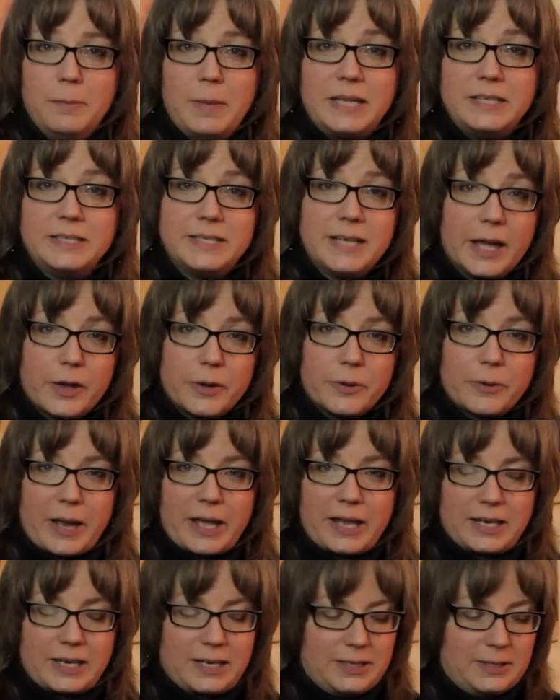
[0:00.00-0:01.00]
and
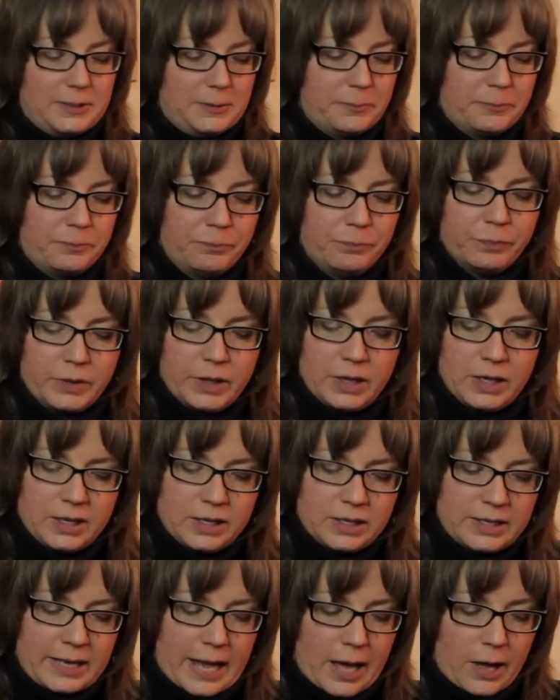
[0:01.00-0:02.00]
decorate it.
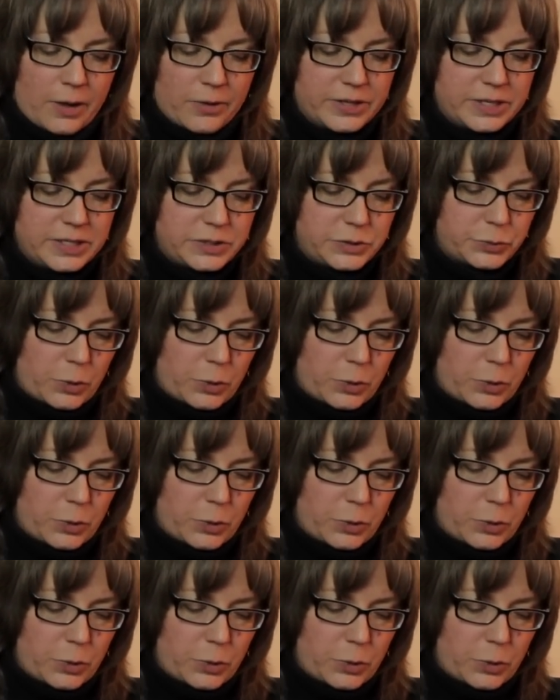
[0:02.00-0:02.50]
Now this